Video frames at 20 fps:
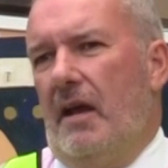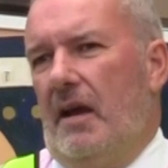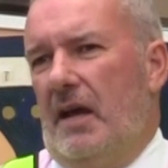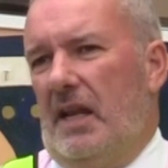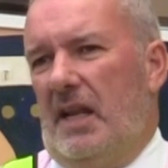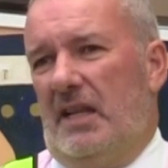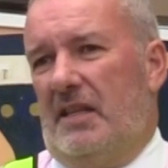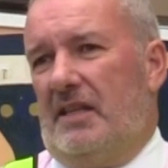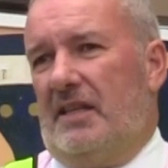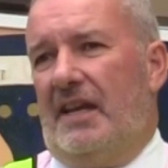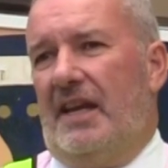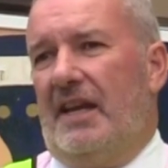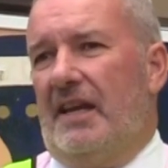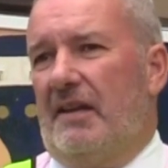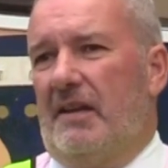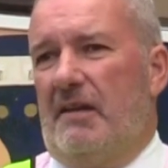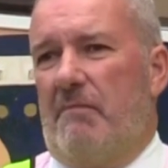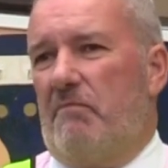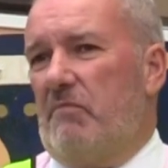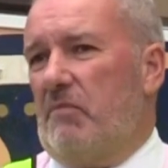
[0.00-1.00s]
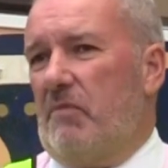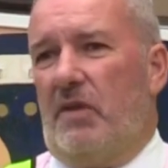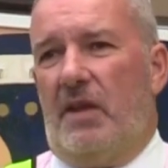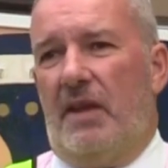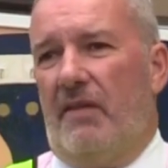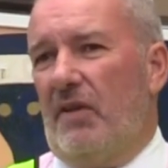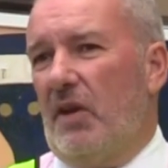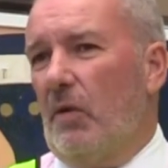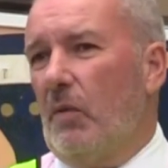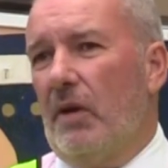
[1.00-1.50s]
And I'd say,
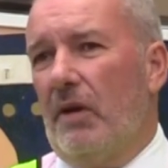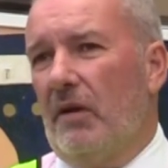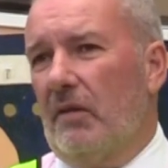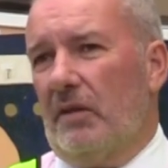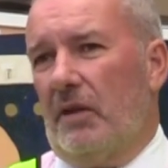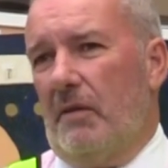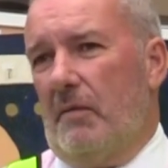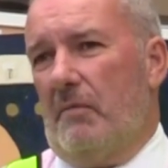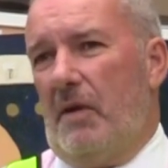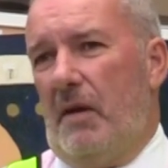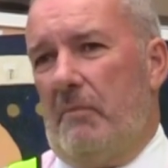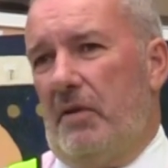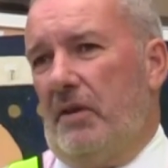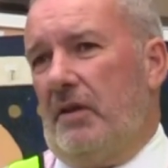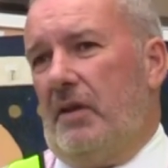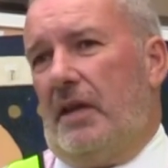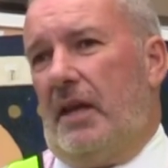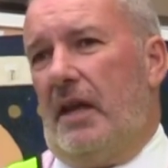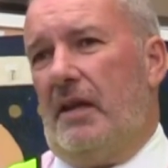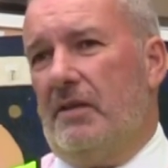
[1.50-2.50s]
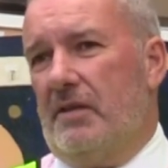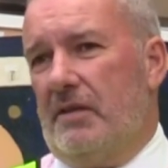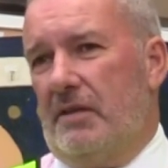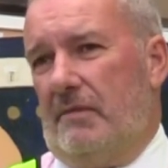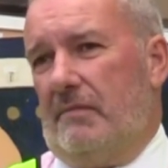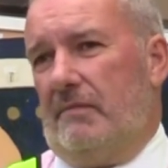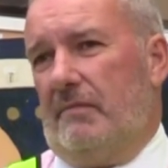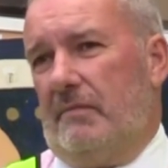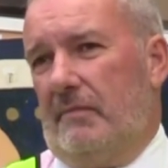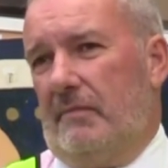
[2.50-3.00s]
give it a whirl. I'm bringing kids.